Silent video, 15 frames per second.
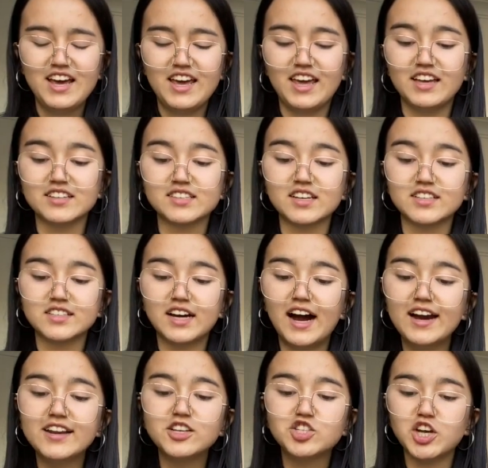is a
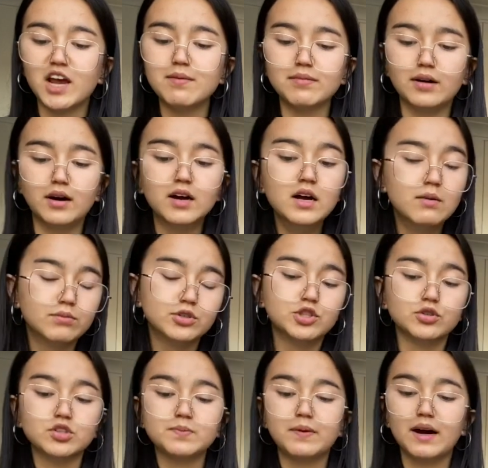tiny chamber
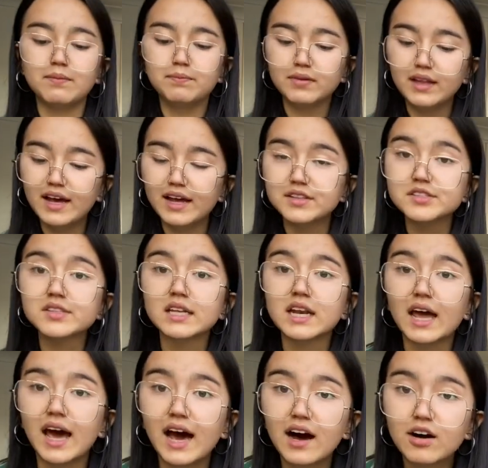produced by plants that
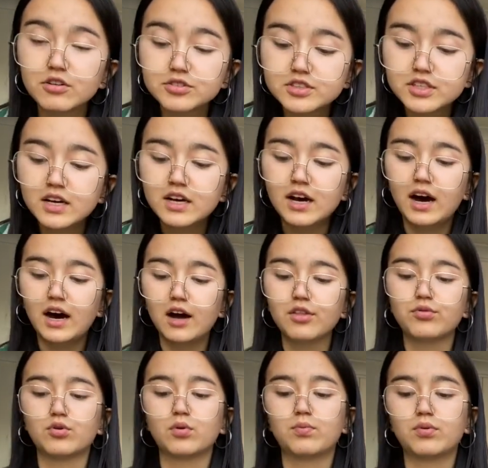house
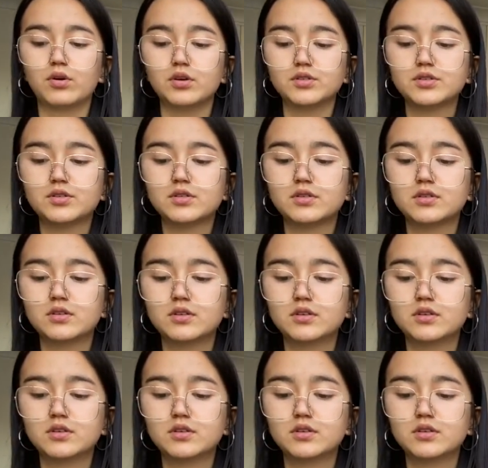arthropods.